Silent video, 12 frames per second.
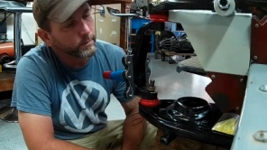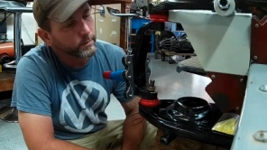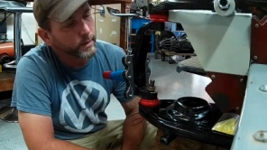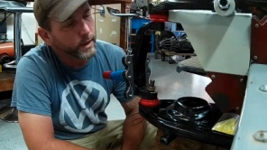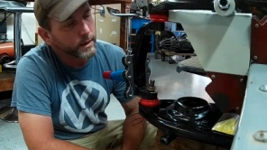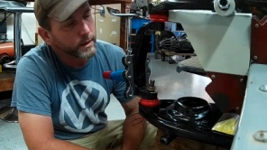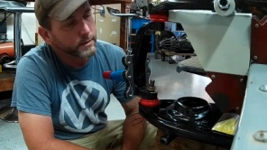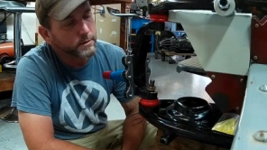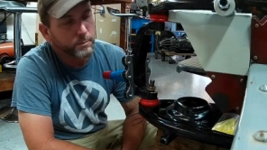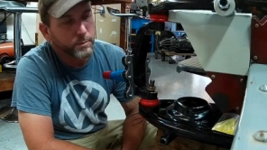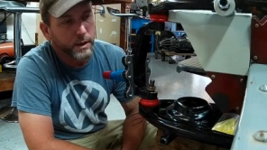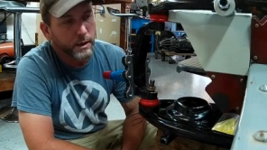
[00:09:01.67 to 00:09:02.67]
they need to
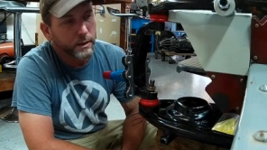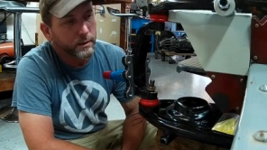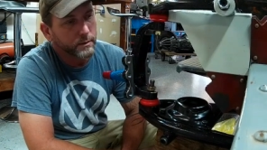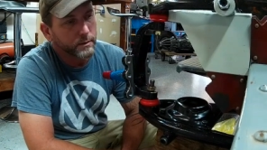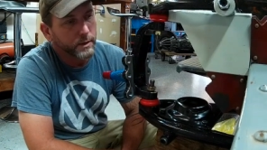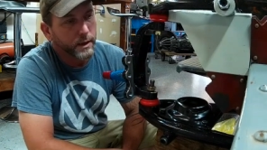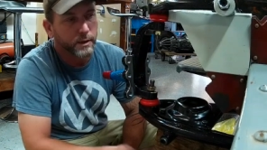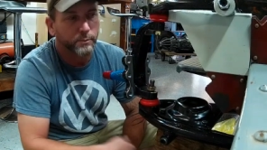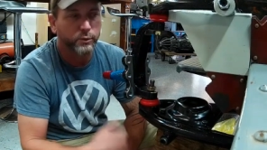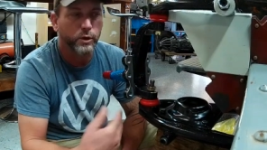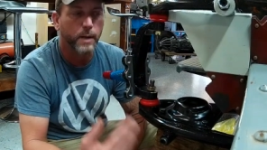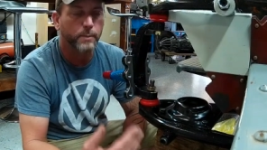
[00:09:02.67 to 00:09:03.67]
be in the
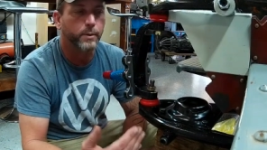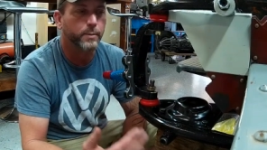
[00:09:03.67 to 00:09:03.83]
proper